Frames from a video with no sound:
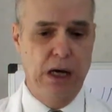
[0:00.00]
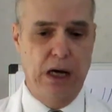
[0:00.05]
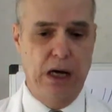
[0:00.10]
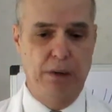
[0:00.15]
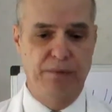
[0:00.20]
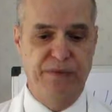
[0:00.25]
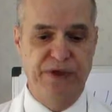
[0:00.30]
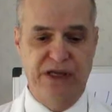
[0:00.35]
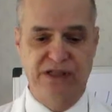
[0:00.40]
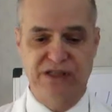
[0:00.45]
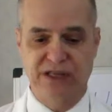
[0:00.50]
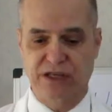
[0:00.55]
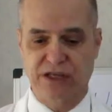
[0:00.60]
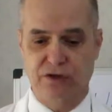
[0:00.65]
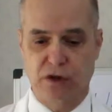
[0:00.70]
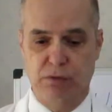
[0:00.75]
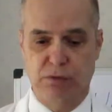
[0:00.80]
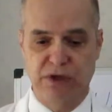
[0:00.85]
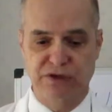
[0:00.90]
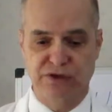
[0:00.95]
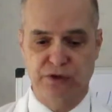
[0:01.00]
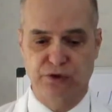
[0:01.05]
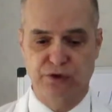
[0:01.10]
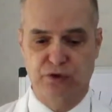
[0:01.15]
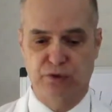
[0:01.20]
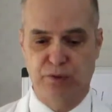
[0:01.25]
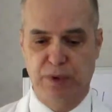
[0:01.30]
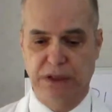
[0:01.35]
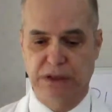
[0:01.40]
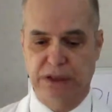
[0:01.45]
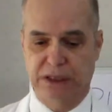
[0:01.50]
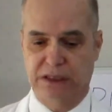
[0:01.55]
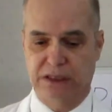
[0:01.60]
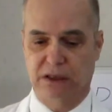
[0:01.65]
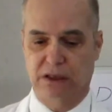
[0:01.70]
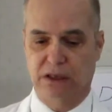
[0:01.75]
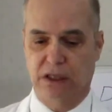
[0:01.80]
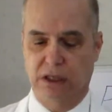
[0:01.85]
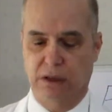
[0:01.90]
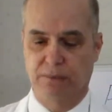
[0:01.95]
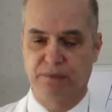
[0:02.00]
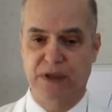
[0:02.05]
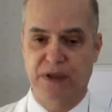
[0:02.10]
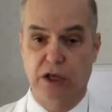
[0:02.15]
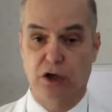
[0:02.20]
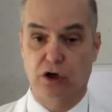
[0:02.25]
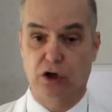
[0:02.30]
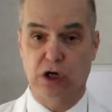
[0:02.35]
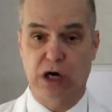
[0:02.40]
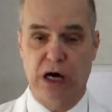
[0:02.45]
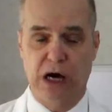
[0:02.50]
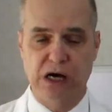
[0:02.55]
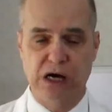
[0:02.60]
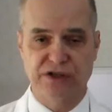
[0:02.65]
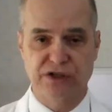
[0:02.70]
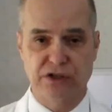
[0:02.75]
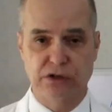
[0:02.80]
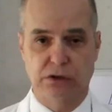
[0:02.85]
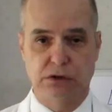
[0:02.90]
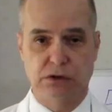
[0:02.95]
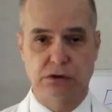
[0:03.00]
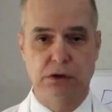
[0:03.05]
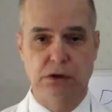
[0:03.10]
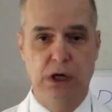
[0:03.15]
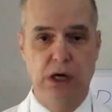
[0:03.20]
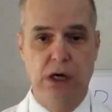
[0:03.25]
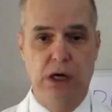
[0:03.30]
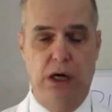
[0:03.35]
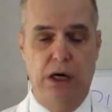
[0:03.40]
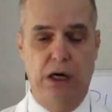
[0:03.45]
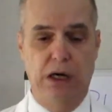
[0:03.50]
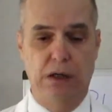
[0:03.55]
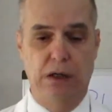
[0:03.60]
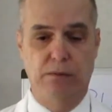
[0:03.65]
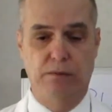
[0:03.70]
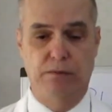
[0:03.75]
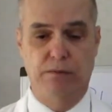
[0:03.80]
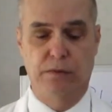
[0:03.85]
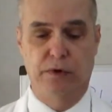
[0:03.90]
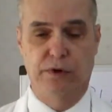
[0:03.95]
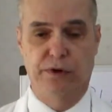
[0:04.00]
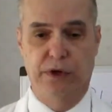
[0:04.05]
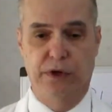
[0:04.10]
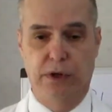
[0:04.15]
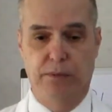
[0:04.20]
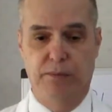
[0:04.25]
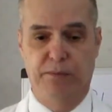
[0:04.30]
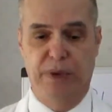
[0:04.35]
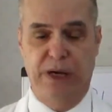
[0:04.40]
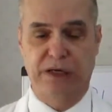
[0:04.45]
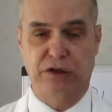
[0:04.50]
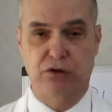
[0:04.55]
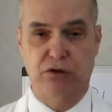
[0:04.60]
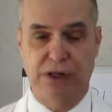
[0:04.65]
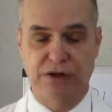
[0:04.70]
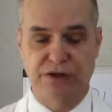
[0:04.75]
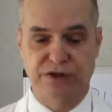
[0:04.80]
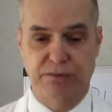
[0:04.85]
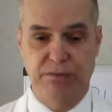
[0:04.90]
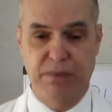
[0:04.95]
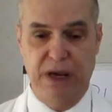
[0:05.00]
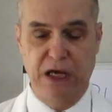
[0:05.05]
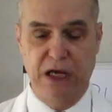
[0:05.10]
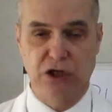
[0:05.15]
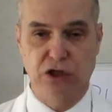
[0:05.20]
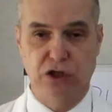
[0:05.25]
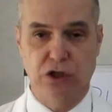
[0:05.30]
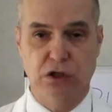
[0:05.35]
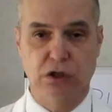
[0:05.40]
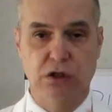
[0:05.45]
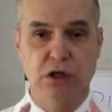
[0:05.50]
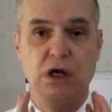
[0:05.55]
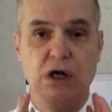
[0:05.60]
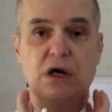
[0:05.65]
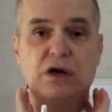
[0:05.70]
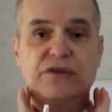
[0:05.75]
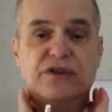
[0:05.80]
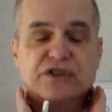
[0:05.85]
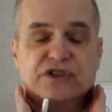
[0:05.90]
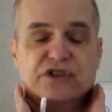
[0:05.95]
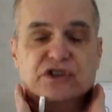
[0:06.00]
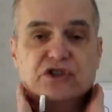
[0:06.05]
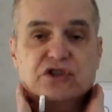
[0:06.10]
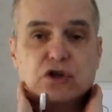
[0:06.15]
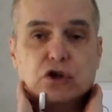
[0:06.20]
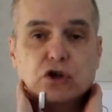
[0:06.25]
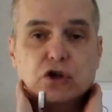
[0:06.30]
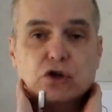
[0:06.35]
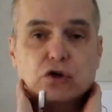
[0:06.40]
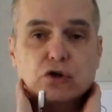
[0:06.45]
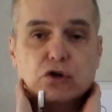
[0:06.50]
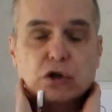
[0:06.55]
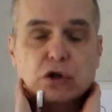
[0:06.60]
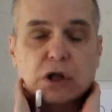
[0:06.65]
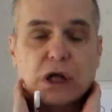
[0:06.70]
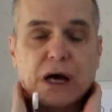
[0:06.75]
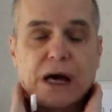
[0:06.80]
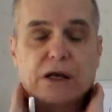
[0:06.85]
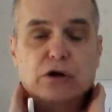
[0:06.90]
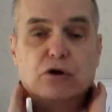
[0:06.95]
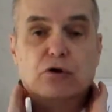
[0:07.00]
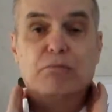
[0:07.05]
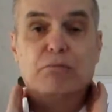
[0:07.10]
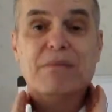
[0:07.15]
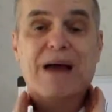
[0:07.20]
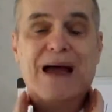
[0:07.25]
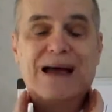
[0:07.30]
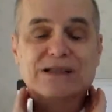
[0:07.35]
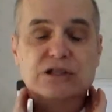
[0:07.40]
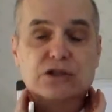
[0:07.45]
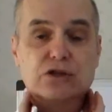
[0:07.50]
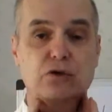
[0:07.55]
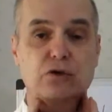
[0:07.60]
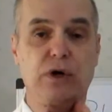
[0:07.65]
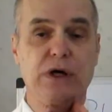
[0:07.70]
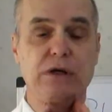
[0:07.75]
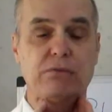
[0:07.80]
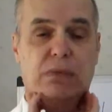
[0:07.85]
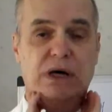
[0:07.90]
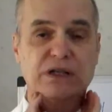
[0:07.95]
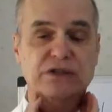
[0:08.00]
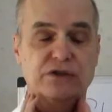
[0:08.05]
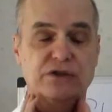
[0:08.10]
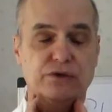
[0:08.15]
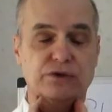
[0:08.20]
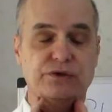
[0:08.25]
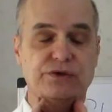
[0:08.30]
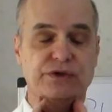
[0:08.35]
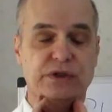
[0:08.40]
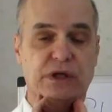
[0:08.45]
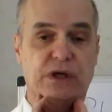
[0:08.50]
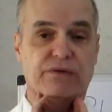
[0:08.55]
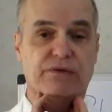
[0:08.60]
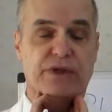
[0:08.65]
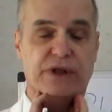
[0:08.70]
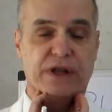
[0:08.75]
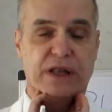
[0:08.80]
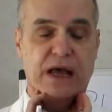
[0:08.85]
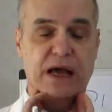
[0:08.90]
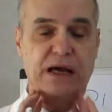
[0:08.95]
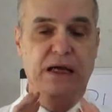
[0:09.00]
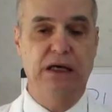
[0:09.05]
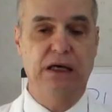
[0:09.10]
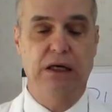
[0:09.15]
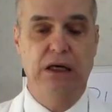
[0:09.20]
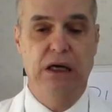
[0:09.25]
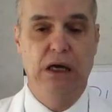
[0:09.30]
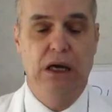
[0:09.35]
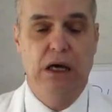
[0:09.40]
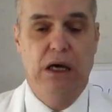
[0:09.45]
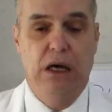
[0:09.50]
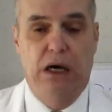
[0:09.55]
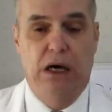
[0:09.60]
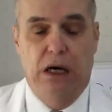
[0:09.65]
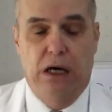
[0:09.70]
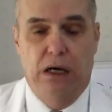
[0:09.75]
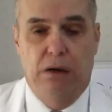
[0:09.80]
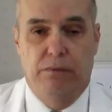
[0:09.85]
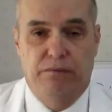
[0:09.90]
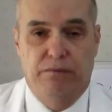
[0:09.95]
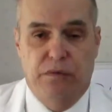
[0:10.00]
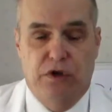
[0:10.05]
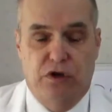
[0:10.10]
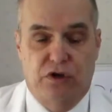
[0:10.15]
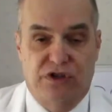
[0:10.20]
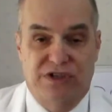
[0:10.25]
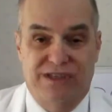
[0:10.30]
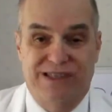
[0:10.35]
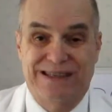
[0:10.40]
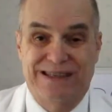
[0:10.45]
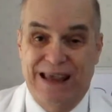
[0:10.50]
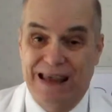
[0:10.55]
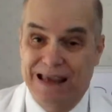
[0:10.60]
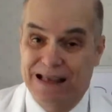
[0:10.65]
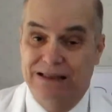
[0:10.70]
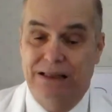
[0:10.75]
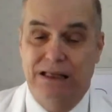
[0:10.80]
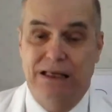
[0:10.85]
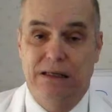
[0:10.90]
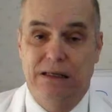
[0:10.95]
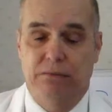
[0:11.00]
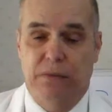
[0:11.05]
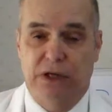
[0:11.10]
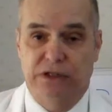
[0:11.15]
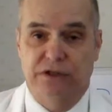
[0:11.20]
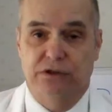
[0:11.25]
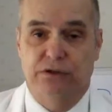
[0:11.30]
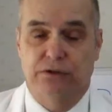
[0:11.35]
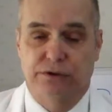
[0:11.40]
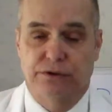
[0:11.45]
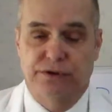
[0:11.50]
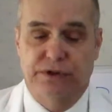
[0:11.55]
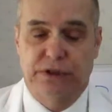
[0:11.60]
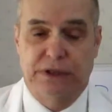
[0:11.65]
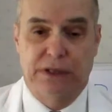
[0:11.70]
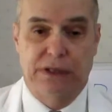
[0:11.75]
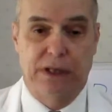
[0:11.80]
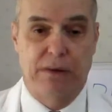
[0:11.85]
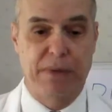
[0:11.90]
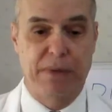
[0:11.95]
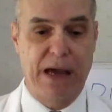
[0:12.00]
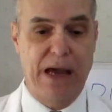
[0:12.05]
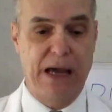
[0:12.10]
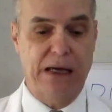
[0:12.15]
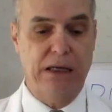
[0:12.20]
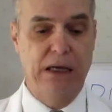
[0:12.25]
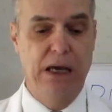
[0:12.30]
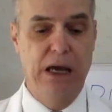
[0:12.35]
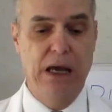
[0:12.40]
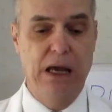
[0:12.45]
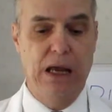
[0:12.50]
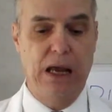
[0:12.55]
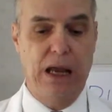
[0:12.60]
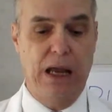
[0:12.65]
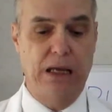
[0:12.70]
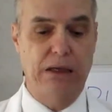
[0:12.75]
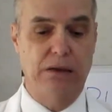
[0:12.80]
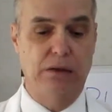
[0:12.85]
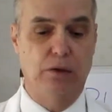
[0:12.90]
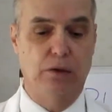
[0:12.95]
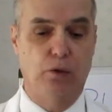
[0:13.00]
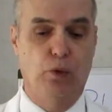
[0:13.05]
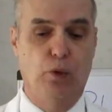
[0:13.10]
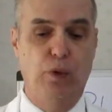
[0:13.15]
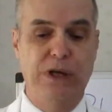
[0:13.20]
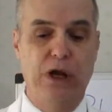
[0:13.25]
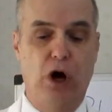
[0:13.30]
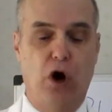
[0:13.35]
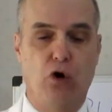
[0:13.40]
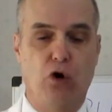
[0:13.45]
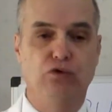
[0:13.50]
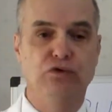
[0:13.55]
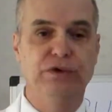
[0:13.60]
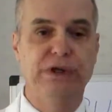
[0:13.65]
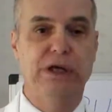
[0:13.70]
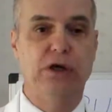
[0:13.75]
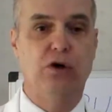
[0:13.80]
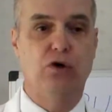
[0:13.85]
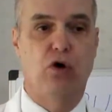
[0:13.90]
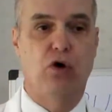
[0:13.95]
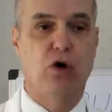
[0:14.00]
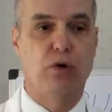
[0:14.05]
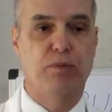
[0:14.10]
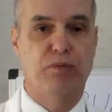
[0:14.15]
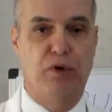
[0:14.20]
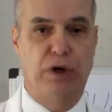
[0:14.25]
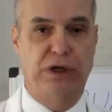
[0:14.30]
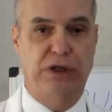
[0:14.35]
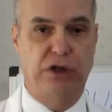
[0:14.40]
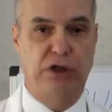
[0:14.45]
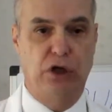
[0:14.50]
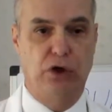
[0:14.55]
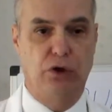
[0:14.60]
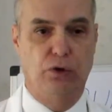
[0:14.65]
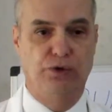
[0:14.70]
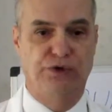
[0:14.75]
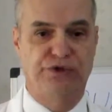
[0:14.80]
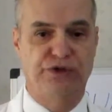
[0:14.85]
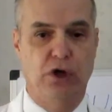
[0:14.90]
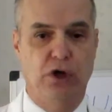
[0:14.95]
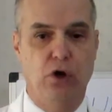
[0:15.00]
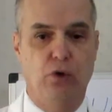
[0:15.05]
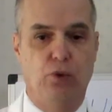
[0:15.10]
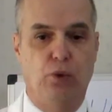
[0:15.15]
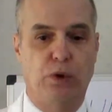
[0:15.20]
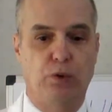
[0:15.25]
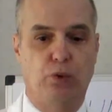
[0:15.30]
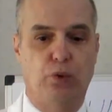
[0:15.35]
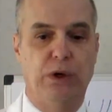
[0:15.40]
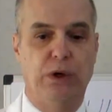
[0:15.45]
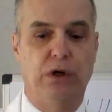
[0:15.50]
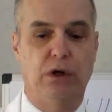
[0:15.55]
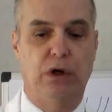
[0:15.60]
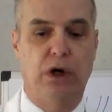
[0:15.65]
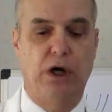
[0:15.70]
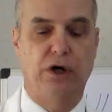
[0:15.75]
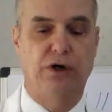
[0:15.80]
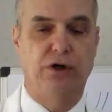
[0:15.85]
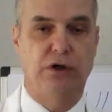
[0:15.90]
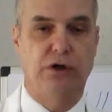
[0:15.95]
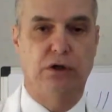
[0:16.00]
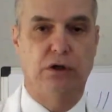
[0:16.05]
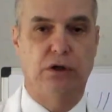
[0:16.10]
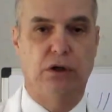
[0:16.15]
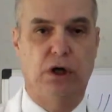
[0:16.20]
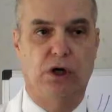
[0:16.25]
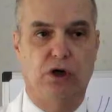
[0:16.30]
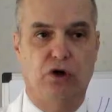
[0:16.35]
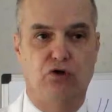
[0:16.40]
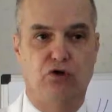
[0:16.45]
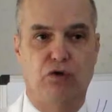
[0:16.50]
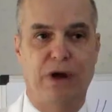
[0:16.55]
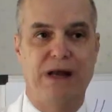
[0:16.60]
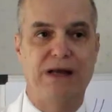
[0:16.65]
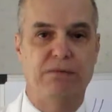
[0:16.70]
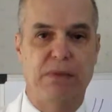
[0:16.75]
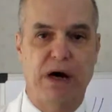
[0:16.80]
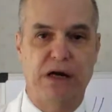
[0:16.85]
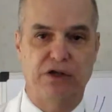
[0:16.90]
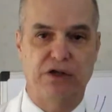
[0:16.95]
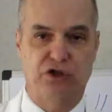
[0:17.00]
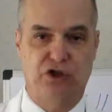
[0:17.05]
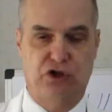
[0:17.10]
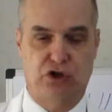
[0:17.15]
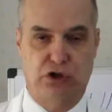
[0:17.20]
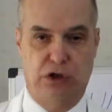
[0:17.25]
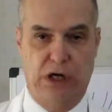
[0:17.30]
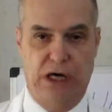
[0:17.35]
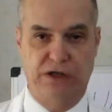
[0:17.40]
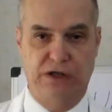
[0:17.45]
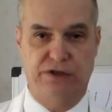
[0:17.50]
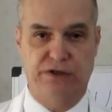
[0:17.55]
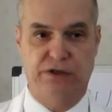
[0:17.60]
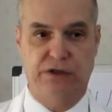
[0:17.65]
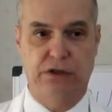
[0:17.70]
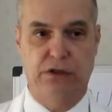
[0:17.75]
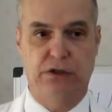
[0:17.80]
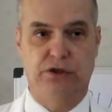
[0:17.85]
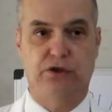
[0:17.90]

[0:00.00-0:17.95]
The accessory muscles would be like the intercostal, the pectoralis major, the sternocleidomastoid muscles of the neck, your scalene muscles in the back, and we only incorporate those when we're under a great amount of stress.